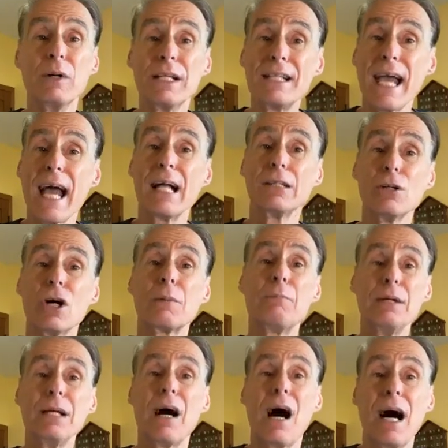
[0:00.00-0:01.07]
when we can't
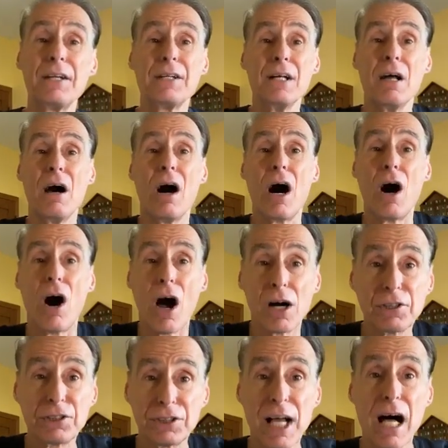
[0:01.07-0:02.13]
look beyond
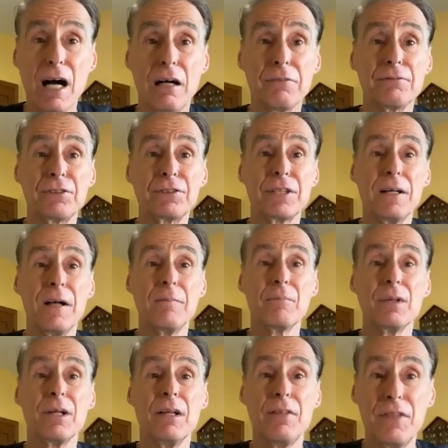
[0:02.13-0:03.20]
ourselves,
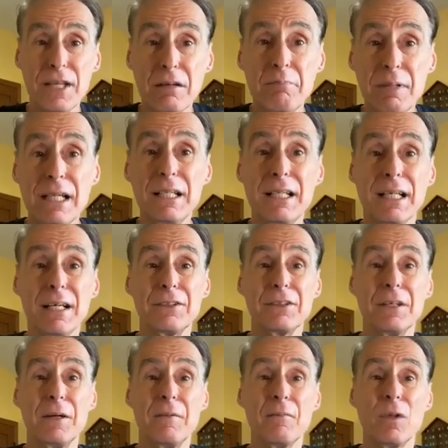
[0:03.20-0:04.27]
the
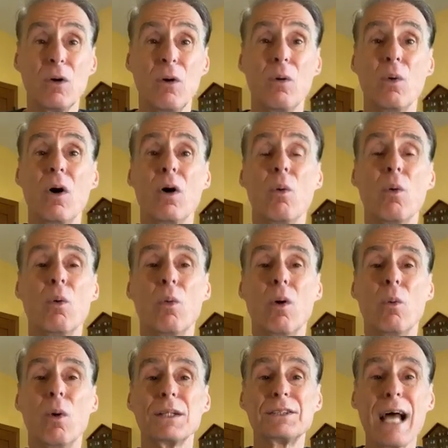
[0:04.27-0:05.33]
immediate,
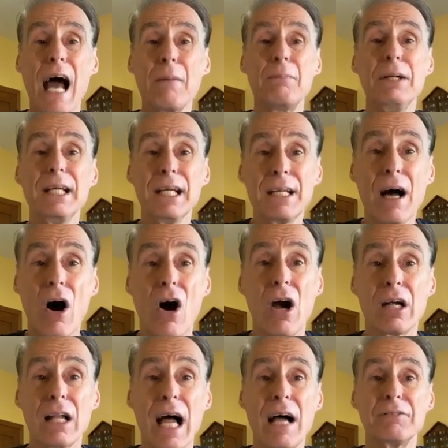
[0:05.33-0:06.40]
what's happening in
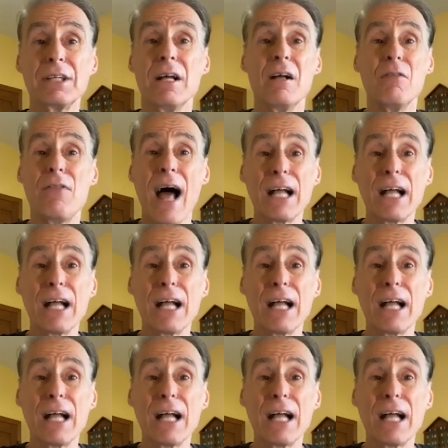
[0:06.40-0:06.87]
our lives.